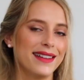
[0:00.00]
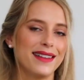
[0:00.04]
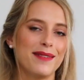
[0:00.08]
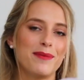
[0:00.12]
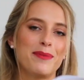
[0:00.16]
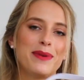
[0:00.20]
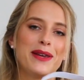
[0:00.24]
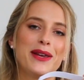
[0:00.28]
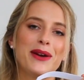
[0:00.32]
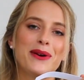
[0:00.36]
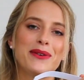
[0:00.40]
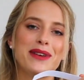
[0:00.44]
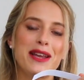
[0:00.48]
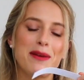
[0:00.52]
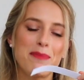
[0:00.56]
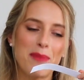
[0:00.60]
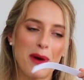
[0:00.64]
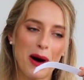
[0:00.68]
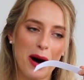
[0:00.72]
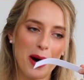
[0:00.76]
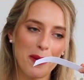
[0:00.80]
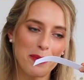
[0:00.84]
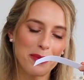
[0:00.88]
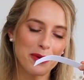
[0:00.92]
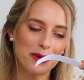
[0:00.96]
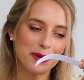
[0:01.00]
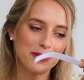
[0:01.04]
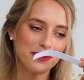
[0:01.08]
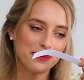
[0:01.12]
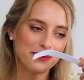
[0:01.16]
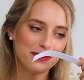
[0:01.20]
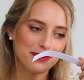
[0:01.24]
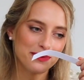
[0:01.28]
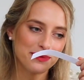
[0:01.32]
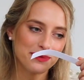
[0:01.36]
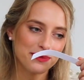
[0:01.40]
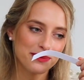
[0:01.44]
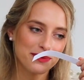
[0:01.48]
Peony Pop
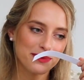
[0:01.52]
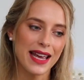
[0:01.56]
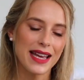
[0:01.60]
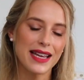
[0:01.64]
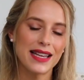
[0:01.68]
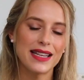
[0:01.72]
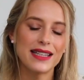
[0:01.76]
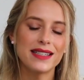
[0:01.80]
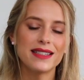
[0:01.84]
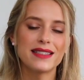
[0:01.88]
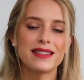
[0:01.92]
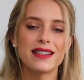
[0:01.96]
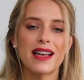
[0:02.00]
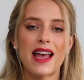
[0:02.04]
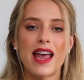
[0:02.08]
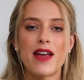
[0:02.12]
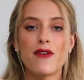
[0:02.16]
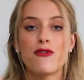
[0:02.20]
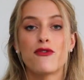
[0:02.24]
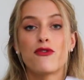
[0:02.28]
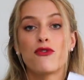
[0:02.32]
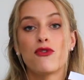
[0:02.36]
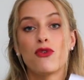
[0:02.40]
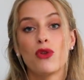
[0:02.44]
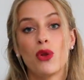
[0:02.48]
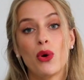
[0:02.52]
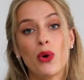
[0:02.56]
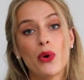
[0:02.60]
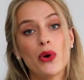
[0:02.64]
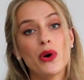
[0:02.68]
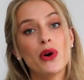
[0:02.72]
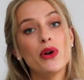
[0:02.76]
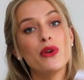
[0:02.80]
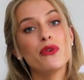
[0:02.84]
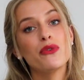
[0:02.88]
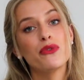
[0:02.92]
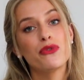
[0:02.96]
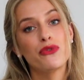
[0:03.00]
is a
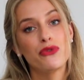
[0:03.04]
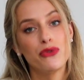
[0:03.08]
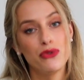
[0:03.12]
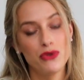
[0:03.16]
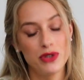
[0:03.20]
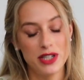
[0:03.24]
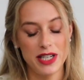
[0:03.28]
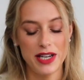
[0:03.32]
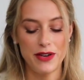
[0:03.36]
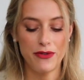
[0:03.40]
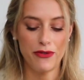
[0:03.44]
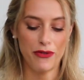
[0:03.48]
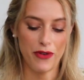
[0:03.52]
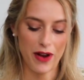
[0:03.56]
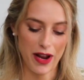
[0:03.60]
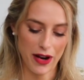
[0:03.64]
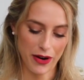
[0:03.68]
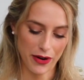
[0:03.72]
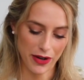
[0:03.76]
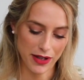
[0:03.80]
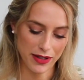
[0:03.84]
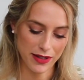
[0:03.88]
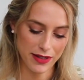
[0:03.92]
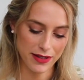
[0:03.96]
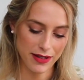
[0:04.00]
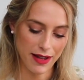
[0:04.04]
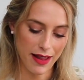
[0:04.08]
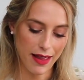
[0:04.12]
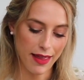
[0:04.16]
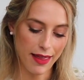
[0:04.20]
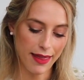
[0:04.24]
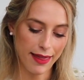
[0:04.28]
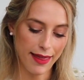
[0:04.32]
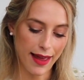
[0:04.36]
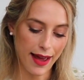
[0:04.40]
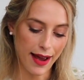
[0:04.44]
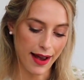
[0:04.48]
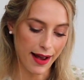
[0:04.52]
floral fruity fragrance
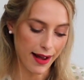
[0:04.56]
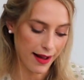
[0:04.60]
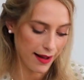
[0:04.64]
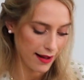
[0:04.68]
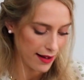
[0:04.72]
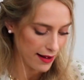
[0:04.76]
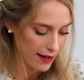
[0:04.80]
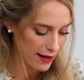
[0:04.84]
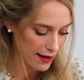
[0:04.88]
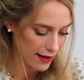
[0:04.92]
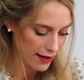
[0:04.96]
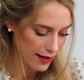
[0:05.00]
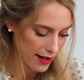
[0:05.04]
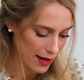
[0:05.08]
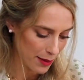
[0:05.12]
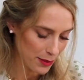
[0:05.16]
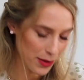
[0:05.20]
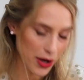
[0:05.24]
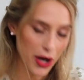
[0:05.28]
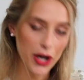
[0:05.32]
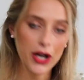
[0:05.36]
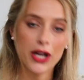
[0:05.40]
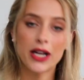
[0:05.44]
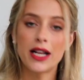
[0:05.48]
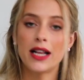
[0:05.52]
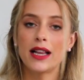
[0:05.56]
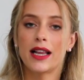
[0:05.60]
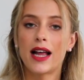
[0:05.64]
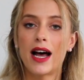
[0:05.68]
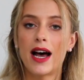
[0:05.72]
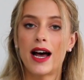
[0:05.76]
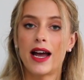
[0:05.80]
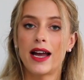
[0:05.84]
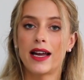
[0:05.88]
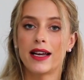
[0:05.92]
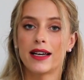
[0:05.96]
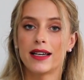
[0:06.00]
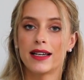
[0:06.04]
that, I'm not gonna
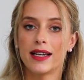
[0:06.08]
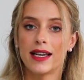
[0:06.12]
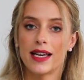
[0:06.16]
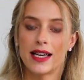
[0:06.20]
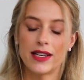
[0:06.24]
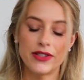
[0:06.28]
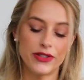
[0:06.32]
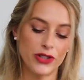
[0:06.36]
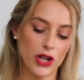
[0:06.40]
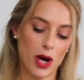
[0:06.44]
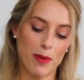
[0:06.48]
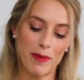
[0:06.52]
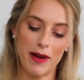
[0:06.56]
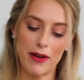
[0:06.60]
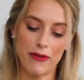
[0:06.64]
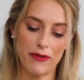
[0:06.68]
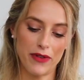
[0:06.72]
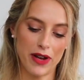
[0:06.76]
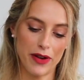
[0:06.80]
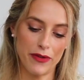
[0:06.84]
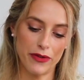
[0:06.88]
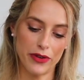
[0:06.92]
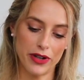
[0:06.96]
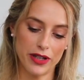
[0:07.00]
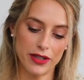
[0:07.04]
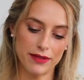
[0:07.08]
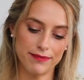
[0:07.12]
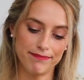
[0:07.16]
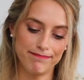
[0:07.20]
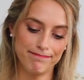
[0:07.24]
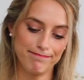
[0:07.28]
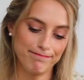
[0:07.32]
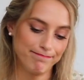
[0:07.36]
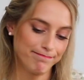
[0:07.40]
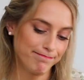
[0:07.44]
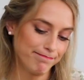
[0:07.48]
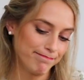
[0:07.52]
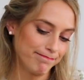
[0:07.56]
lie, is not my
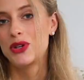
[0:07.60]
favorite.